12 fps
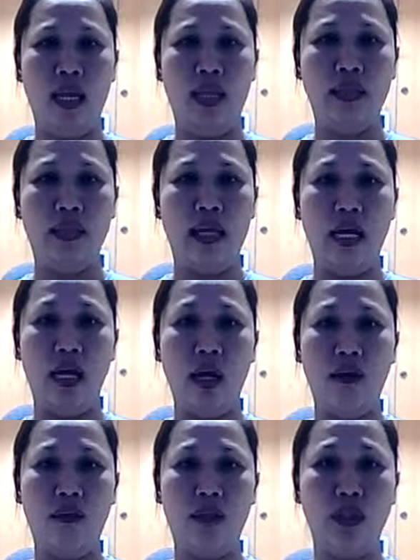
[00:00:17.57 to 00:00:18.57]
And I
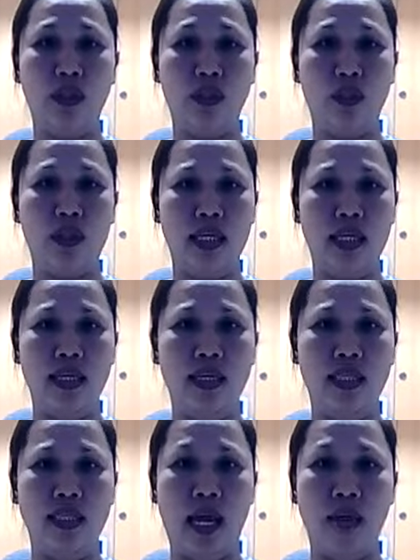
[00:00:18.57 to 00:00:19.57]
have a 2
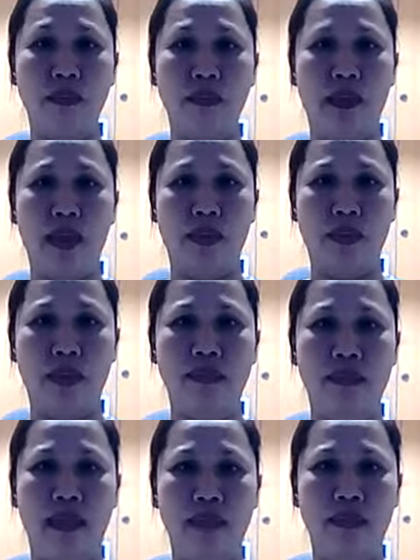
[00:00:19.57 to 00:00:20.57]
kids. I'm married,
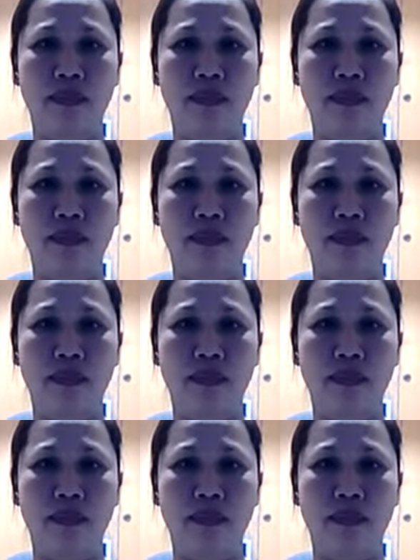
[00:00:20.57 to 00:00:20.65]
ma'am.